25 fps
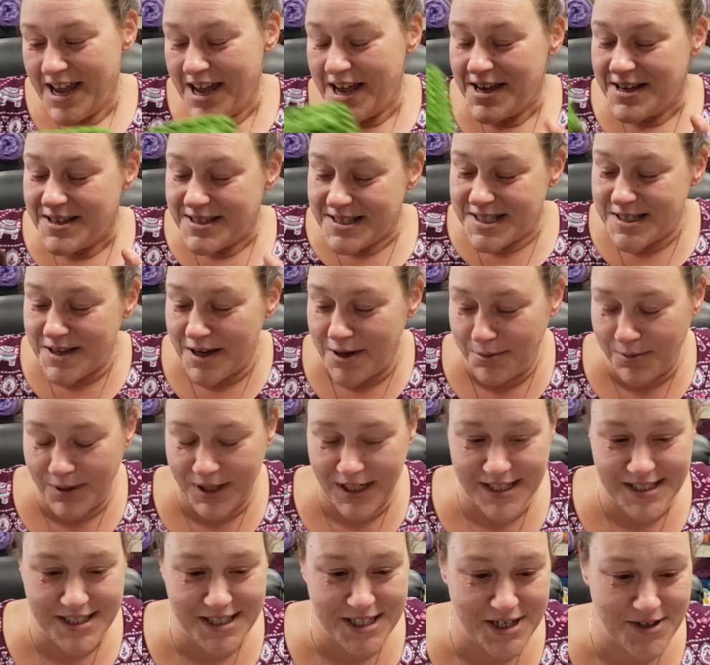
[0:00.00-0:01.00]
So I
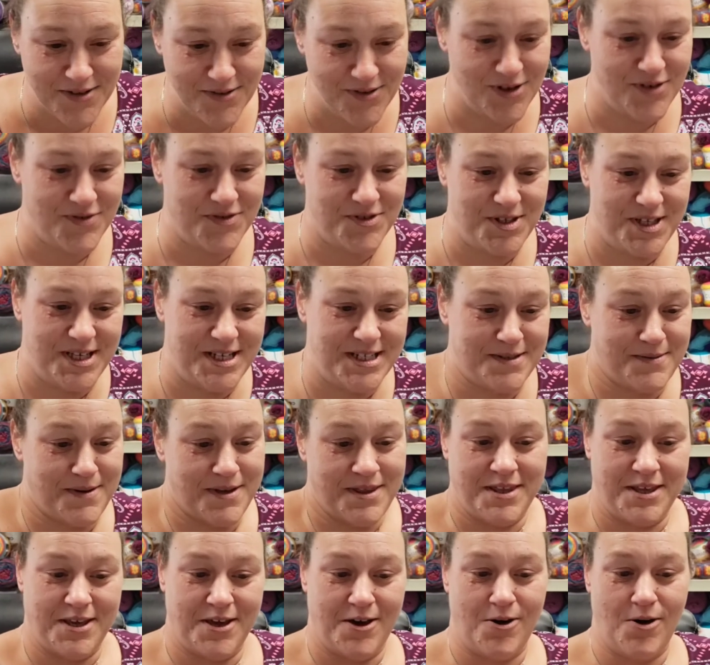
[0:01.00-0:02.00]
wanted to go over these with
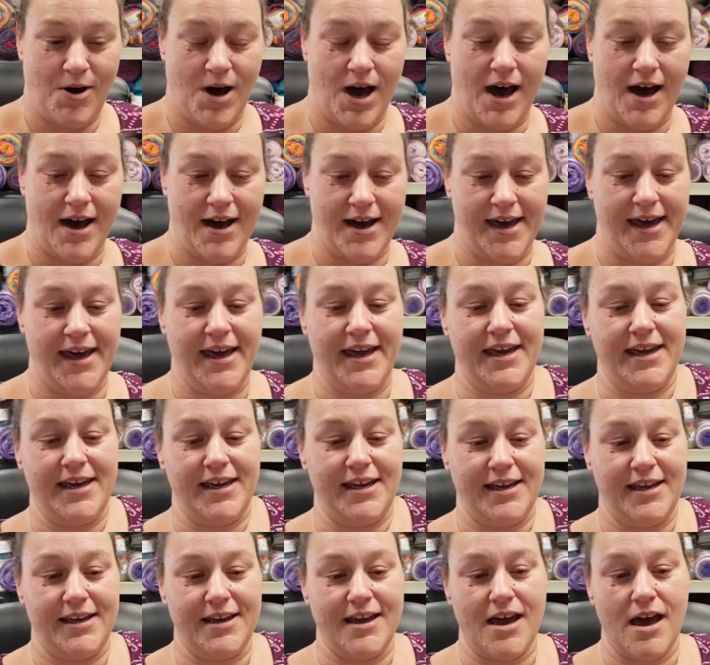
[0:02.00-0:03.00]
you.
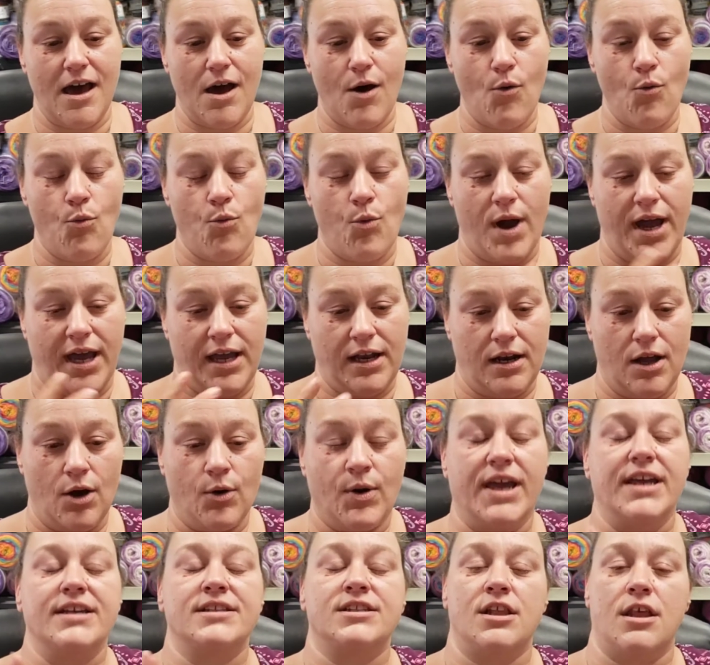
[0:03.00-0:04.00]

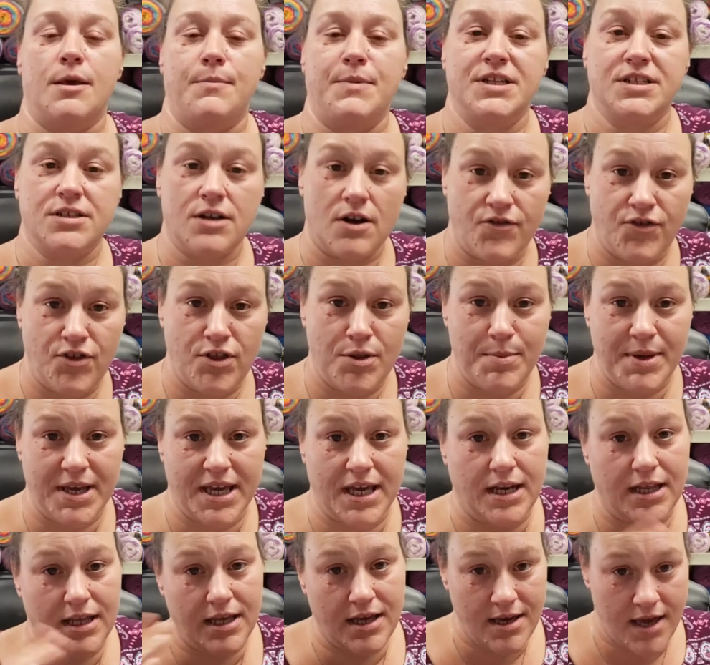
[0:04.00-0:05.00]
Okay, so let me start from the
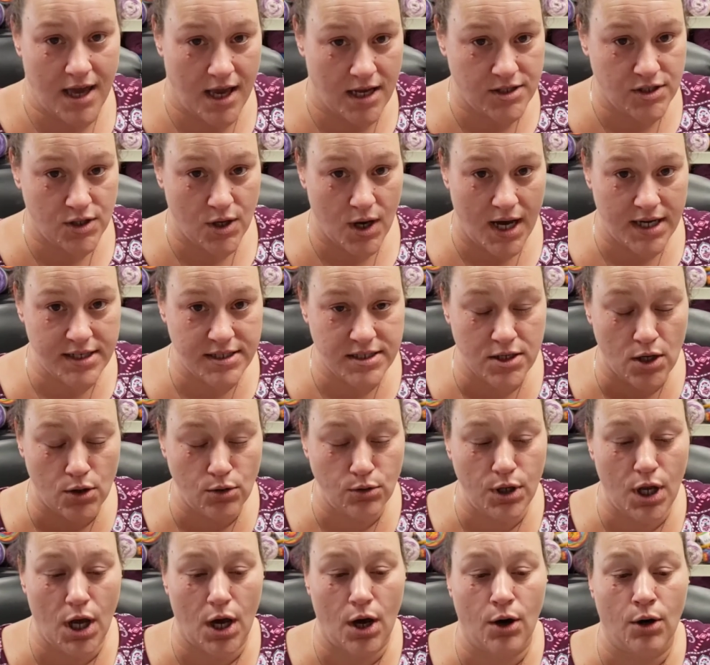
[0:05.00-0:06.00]
beginning in case you guys don't
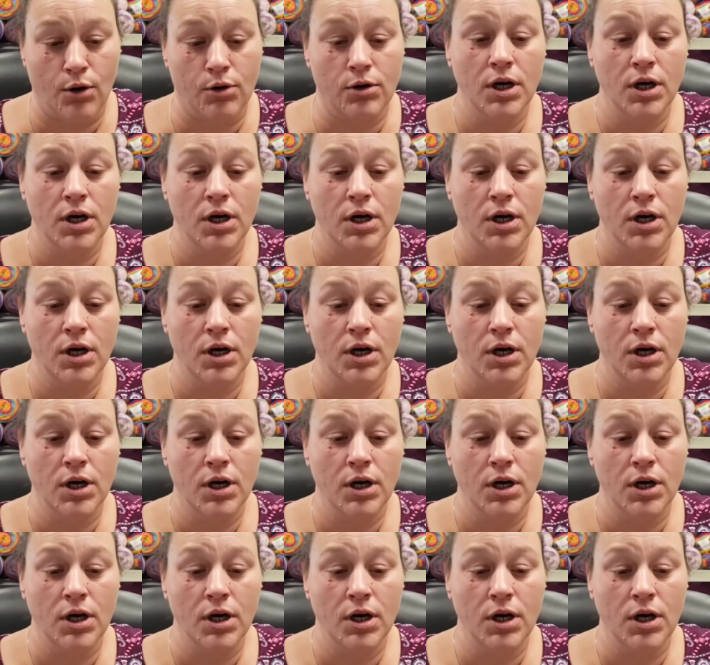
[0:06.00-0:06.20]
know.